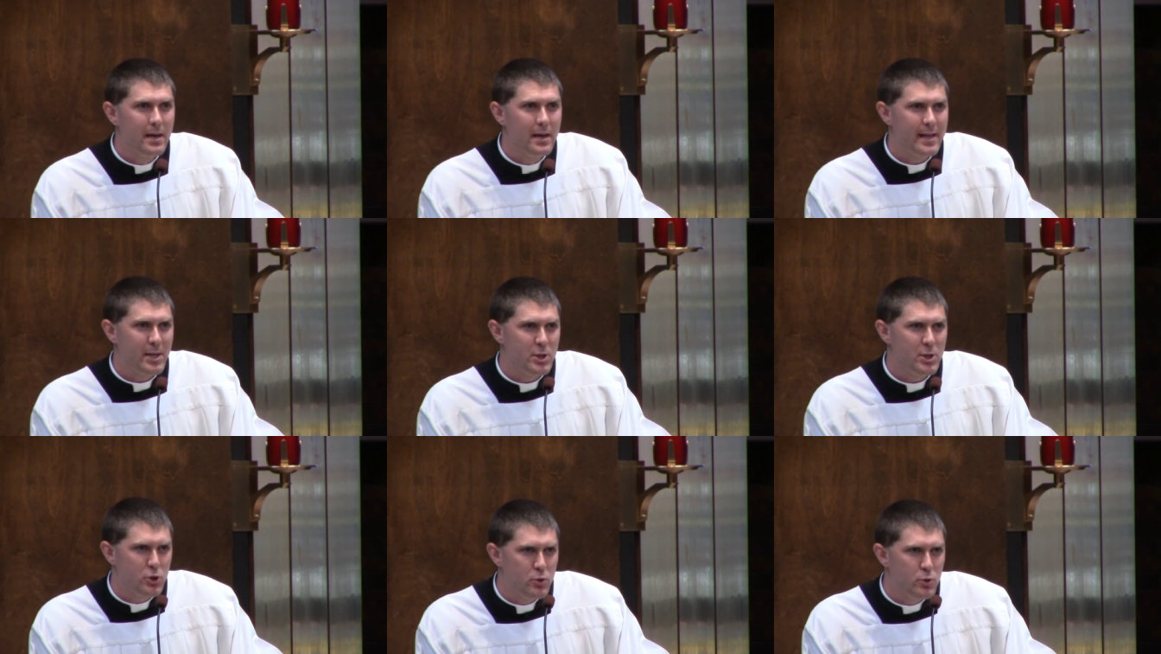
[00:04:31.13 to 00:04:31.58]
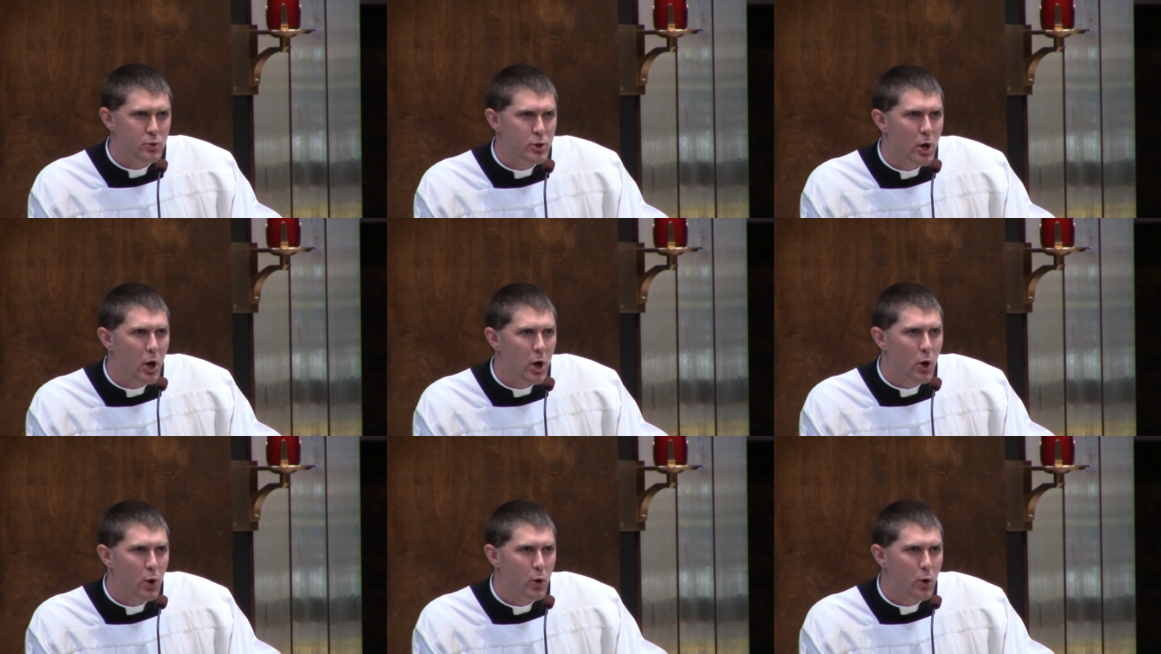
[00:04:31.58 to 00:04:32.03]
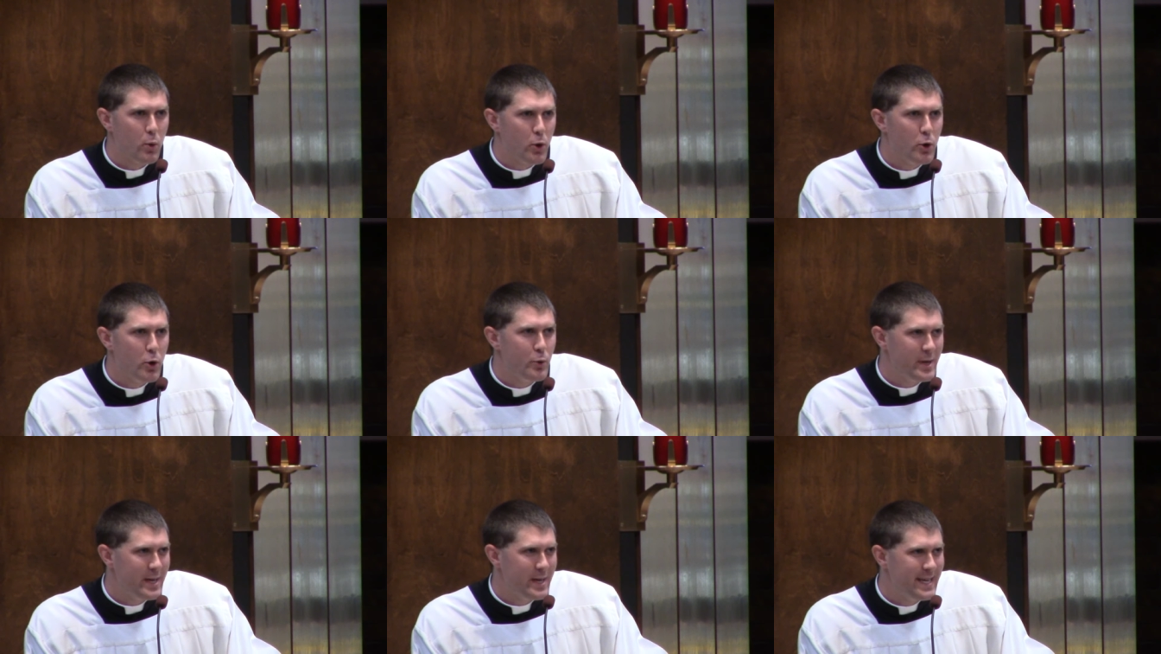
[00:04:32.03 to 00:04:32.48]
that you know
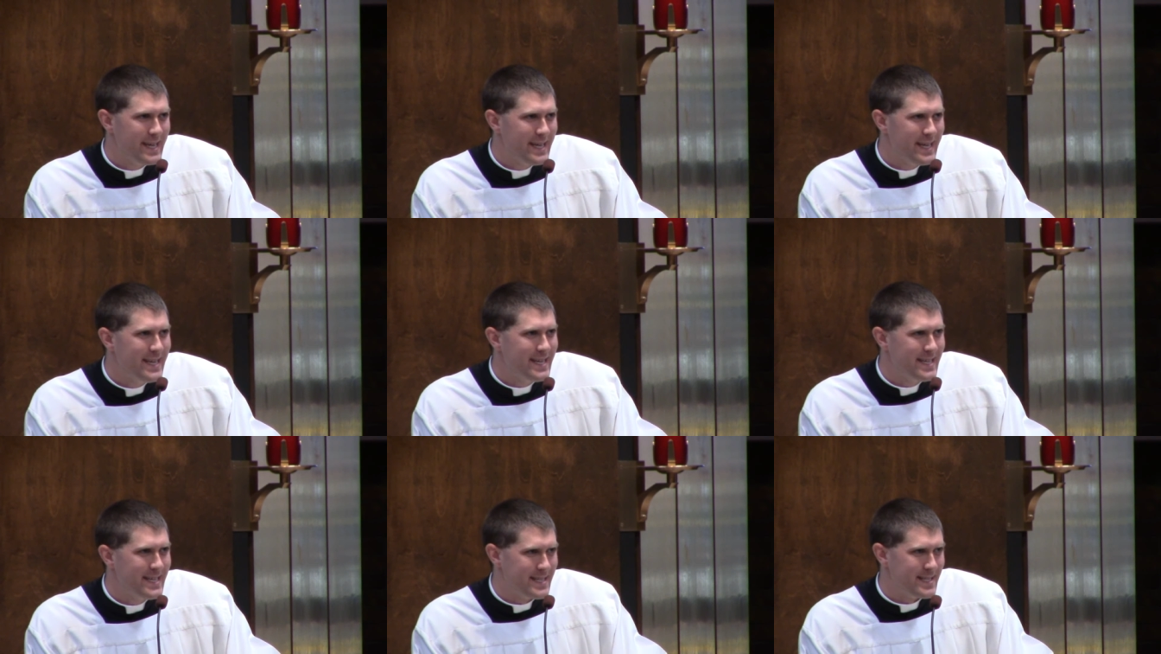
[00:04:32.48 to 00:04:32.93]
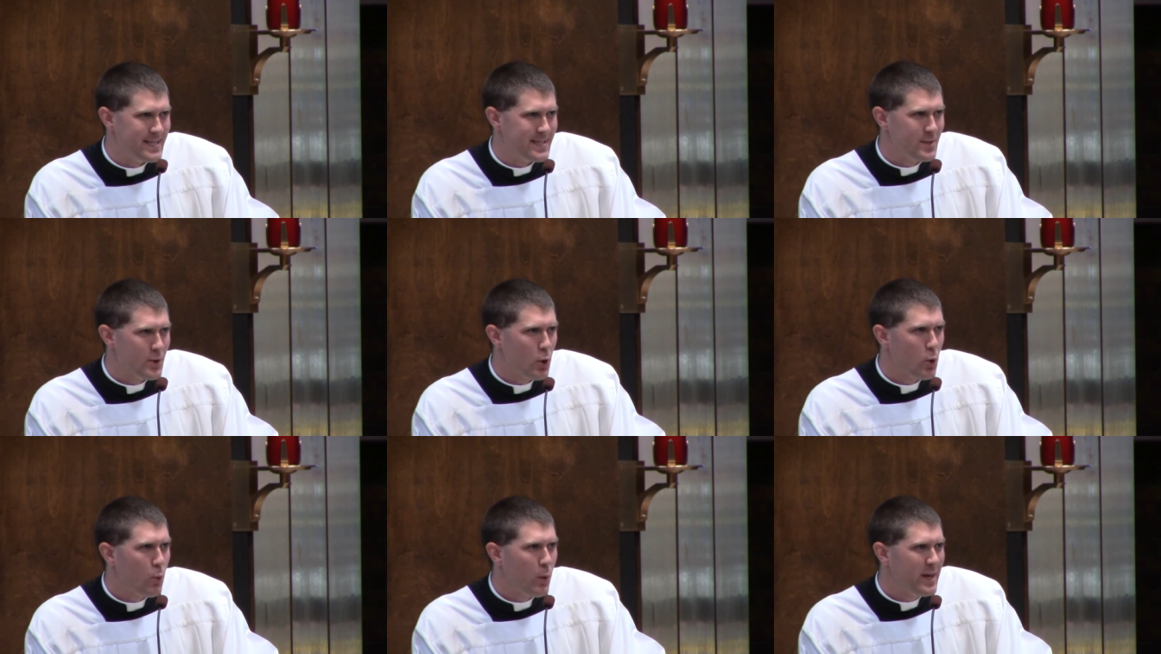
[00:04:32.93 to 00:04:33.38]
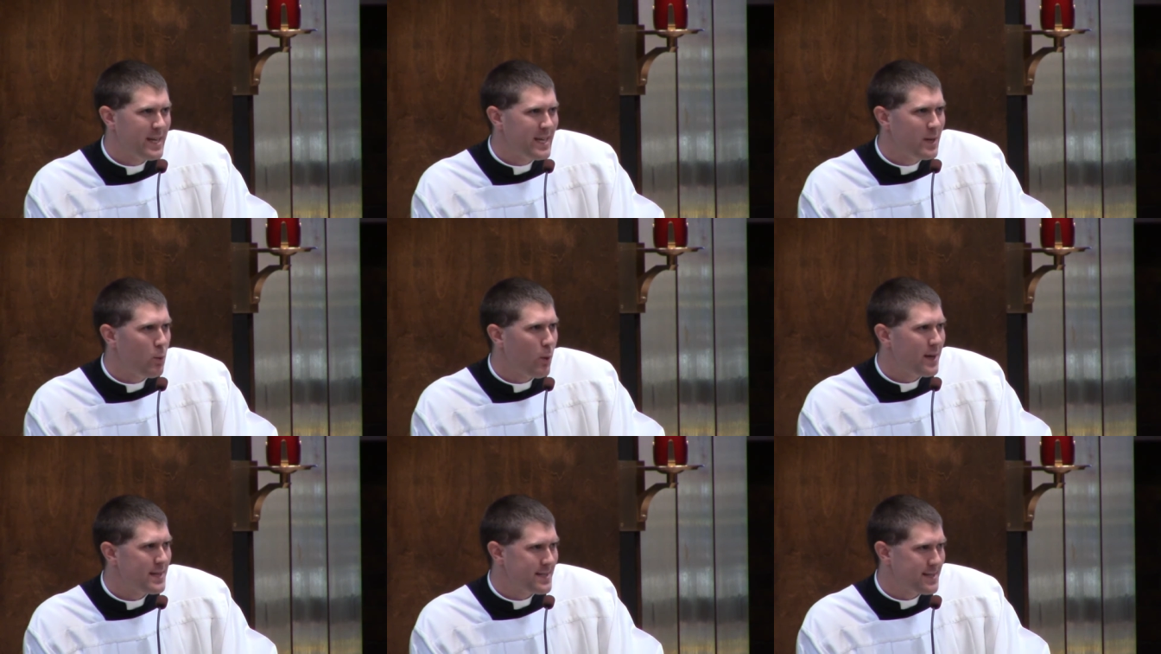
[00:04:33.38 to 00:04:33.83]
who He is, or what
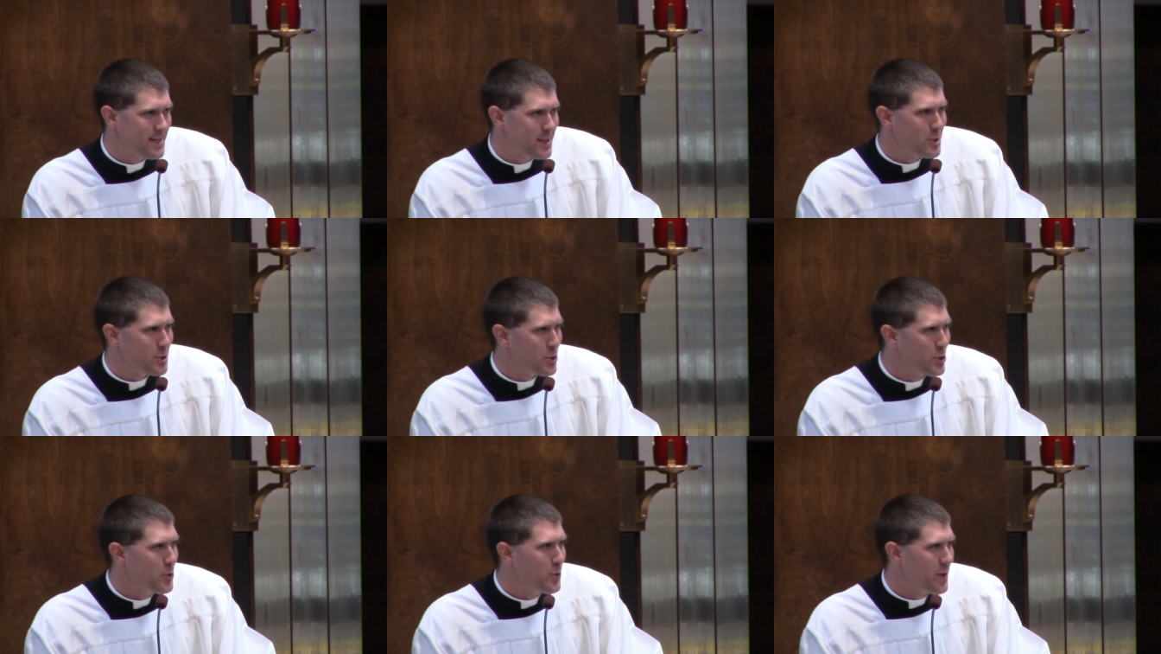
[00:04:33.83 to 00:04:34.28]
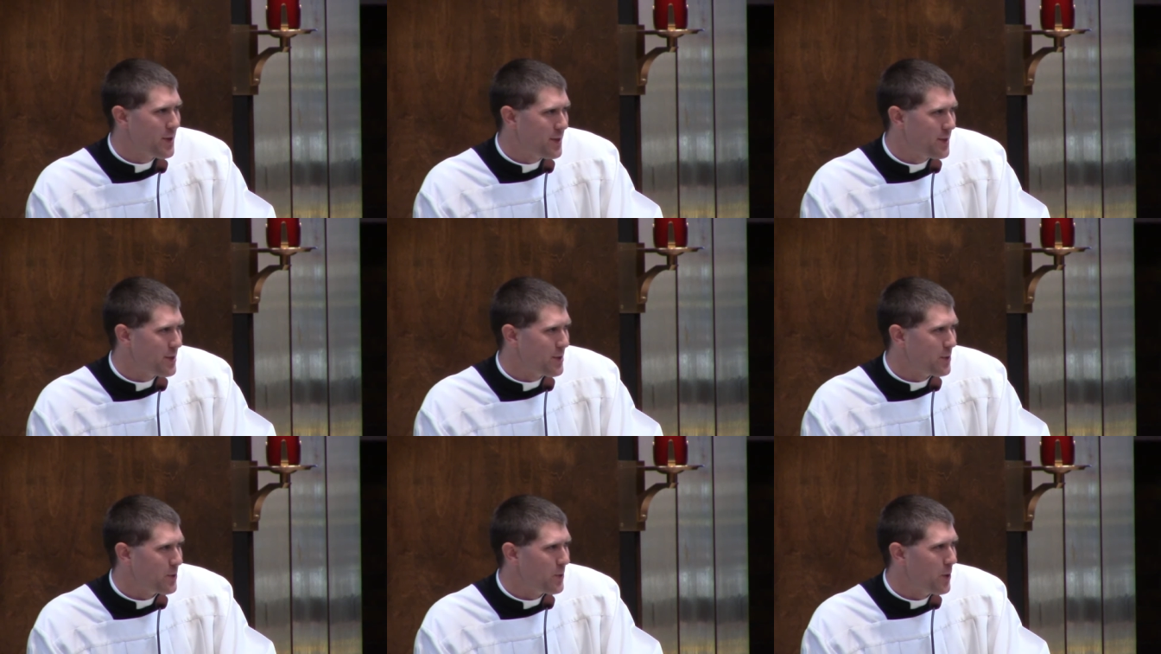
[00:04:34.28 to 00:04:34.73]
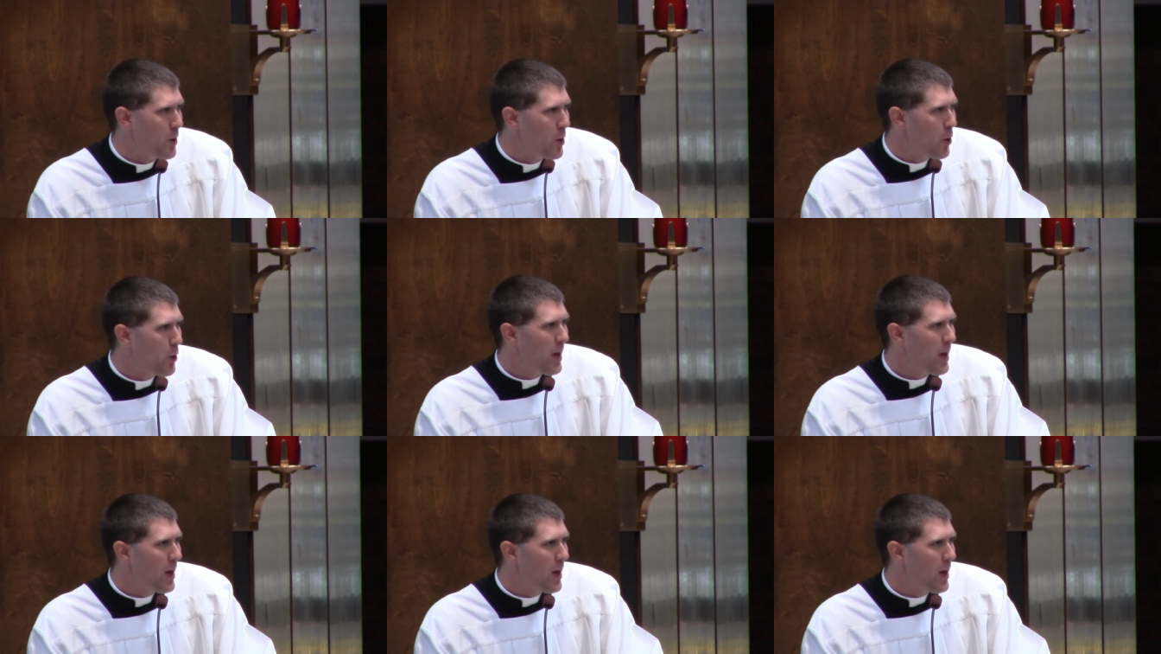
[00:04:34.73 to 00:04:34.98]
He wants to do with you,